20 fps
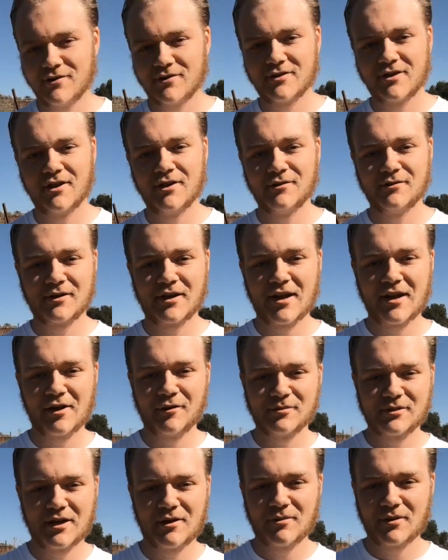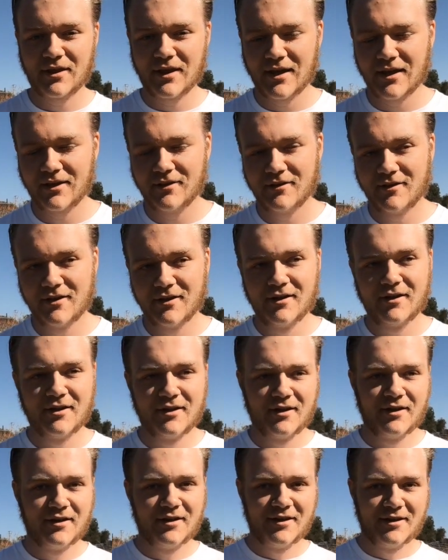so it kind of helps out with that.
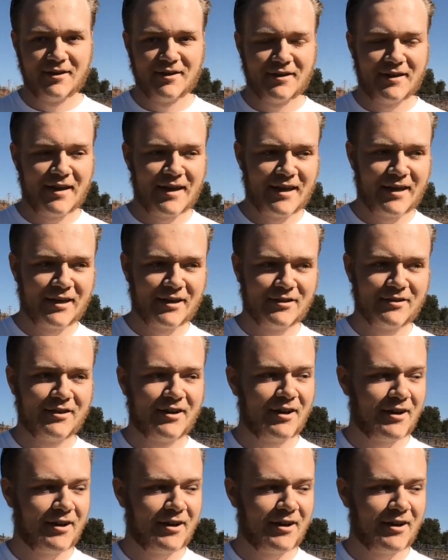And